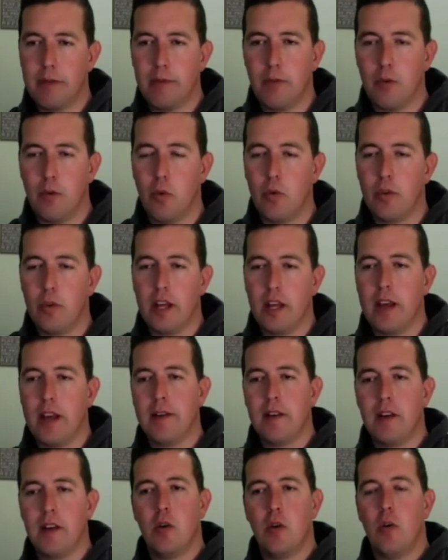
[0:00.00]
for
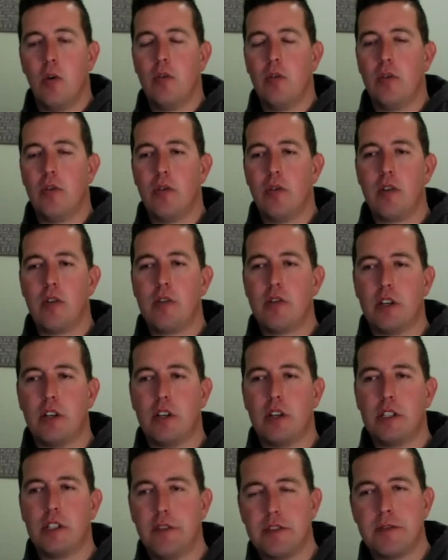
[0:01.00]
all the road
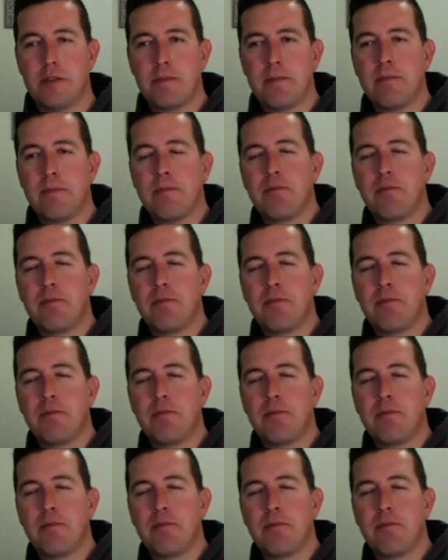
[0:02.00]
transfers.